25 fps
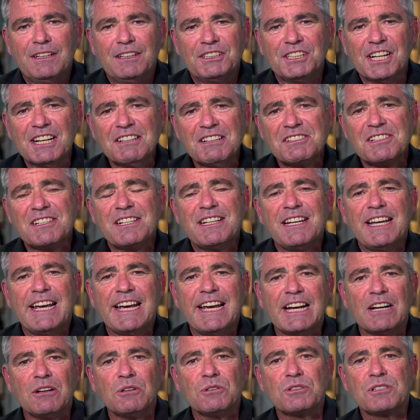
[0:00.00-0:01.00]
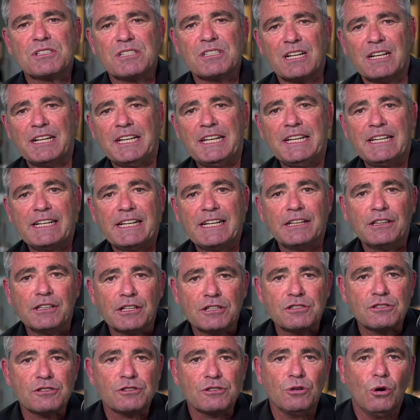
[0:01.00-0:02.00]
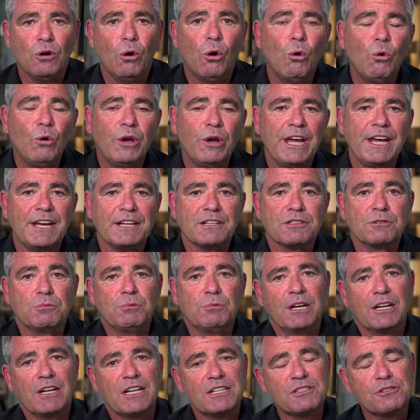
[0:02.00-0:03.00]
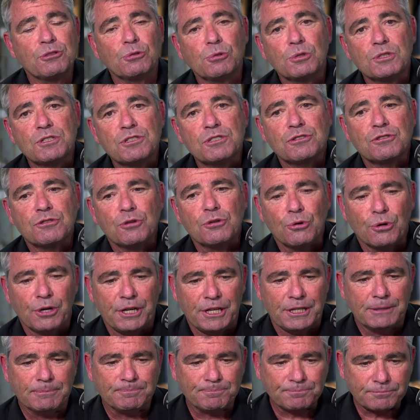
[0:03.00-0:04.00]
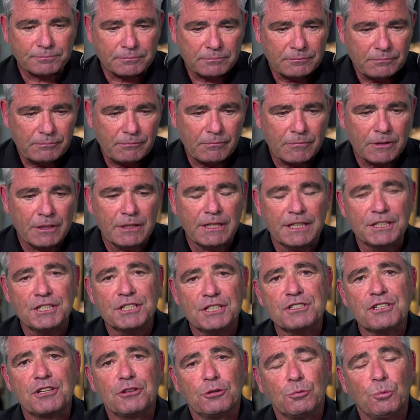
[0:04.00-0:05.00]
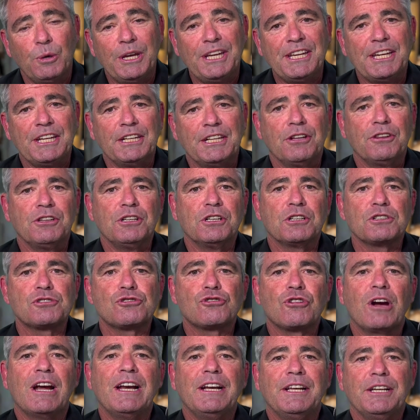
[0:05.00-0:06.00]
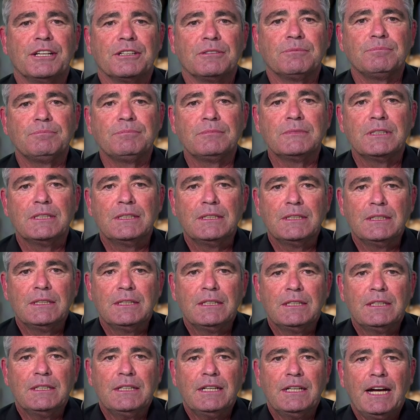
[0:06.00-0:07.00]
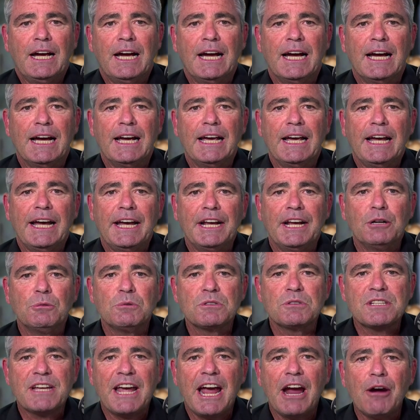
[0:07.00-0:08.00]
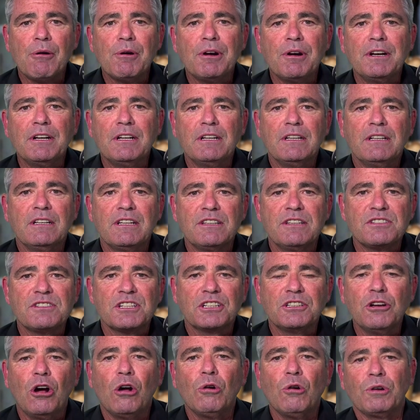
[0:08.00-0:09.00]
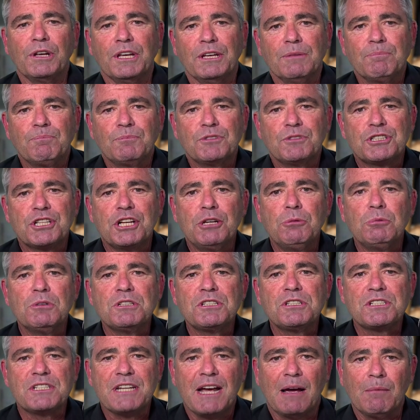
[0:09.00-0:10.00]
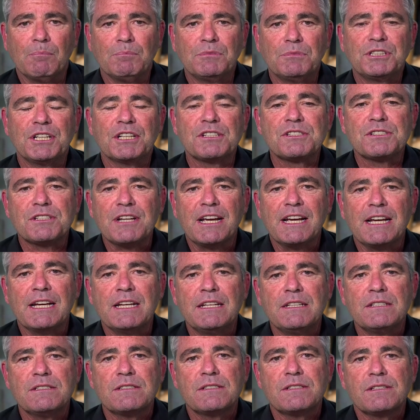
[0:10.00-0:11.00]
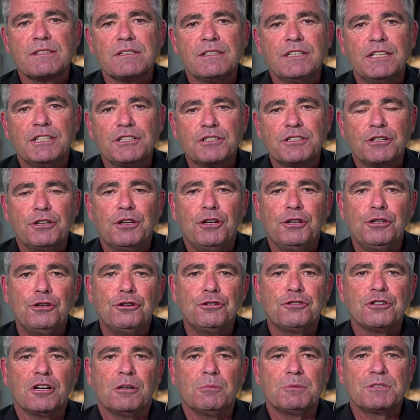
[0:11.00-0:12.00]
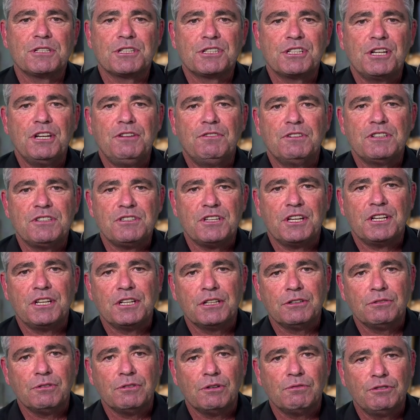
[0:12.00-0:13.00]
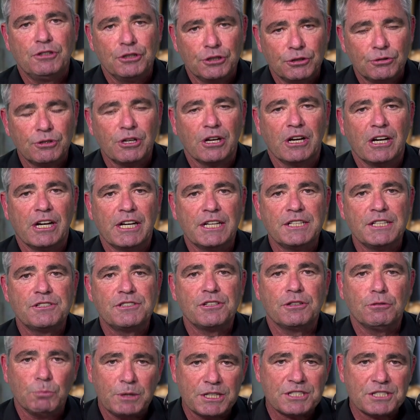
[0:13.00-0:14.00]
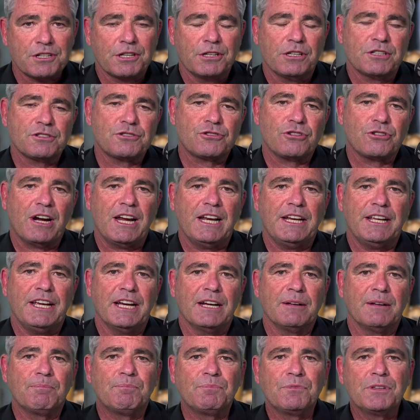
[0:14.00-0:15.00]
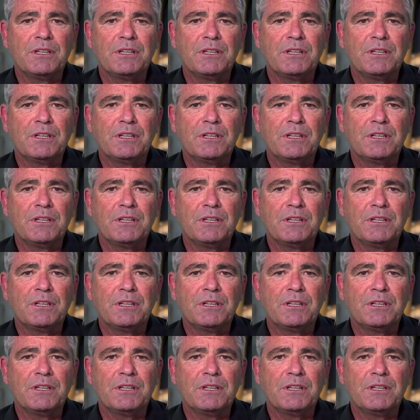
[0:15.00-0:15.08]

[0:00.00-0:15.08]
Just how silly can this all get? Well, I saw a story just at the weekend in The Australian, and it was Karen Lizignoli. She was dumped just days into her new job as a chief executive of Girl Guides in Western Australia.